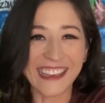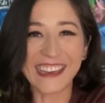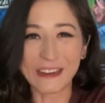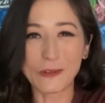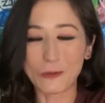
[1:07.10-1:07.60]

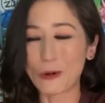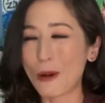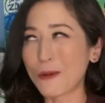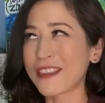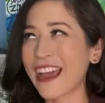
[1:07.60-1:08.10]
Keenan
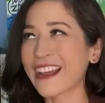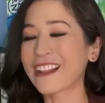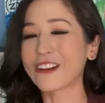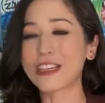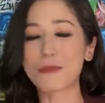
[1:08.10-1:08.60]
remembered that
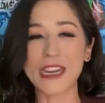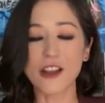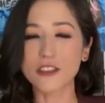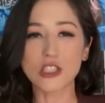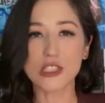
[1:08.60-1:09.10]
clearly, but
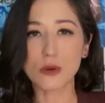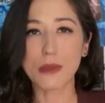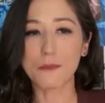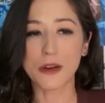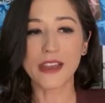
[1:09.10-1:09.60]
he also just
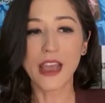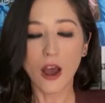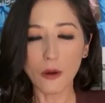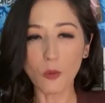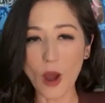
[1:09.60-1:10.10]
remembered
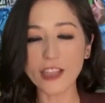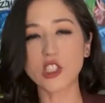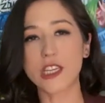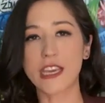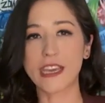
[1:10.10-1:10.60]

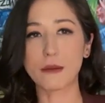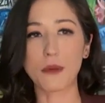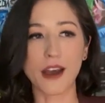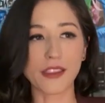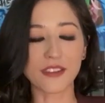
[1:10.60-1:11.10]
watching
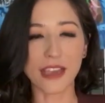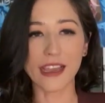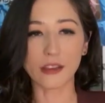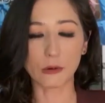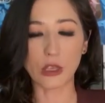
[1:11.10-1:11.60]
him on the
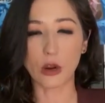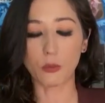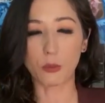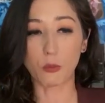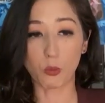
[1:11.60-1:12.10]
side, you
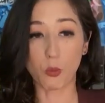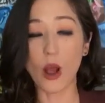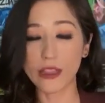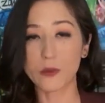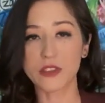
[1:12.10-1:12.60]
know,
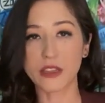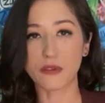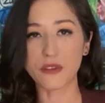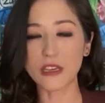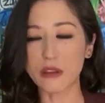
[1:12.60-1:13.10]
while he was on
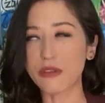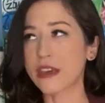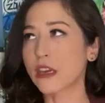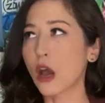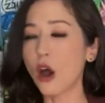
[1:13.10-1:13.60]
the field and
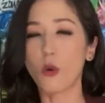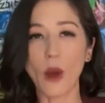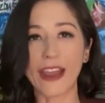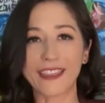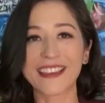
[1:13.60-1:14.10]
thinking, oh,
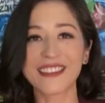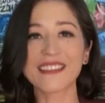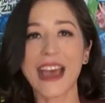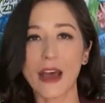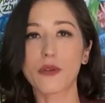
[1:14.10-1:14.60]
right, this
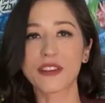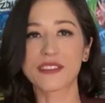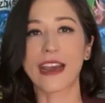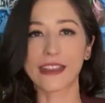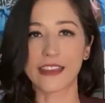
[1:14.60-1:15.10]
is how
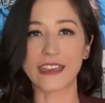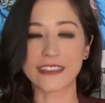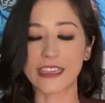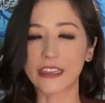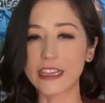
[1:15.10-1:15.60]
this guy
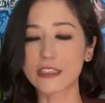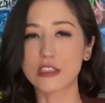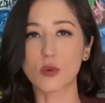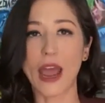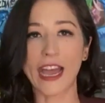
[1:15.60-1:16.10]
leads. He
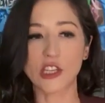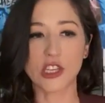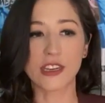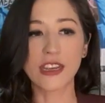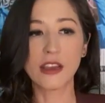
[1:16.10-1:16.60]
leads through
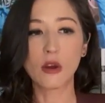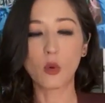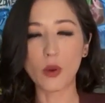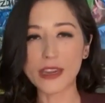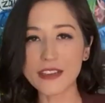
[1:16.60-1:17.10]
action.
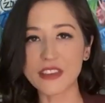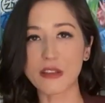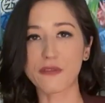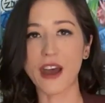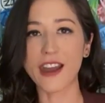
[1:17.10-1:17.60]
When he's
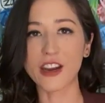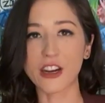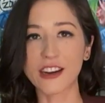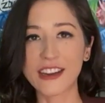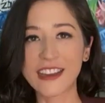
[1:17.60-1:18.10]
in the
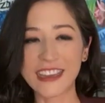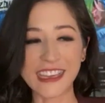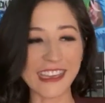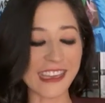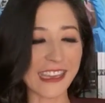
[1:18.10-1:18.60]
fire,
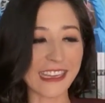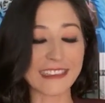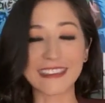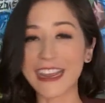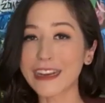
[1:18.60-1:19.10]
he
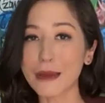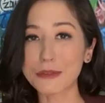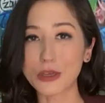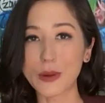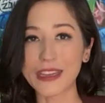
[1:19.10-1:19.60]
can stand
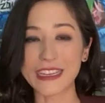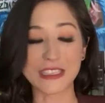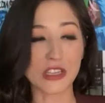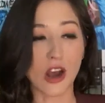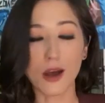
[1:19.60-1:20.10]
up to it.
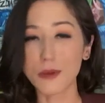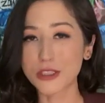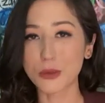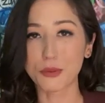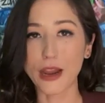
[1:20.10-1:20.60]
He's calm
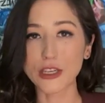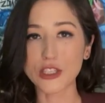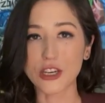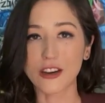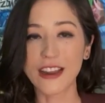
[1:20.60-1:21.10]
under
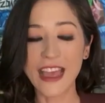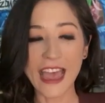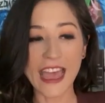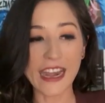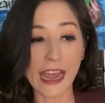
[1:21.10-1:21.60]
pressure.
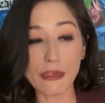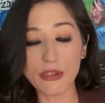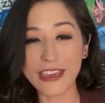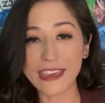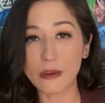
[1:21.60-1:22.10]
And I
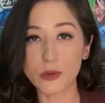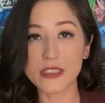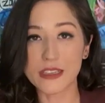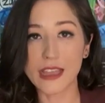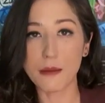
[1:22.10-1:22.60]
think it
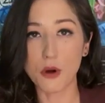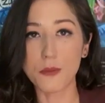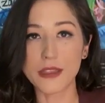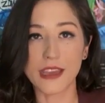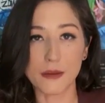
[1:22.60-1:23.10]
was in that
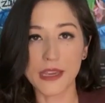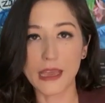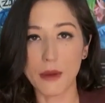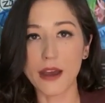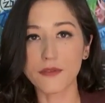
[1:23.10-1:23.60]
moment that it
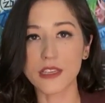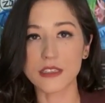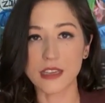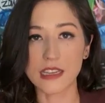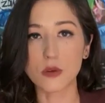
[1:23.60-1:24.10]
became
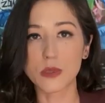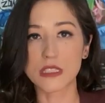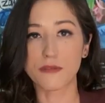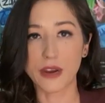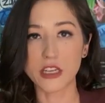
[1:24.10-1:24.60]
obvious that he
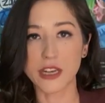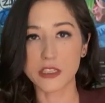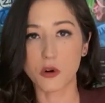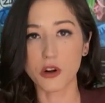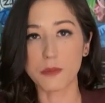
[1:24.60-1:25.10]
was the
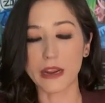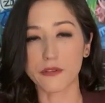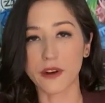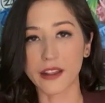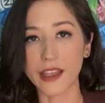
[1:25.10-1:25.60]
franchise
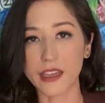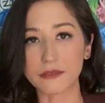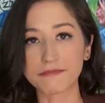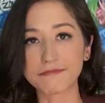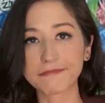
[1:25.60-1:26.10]
quarterback for LA. And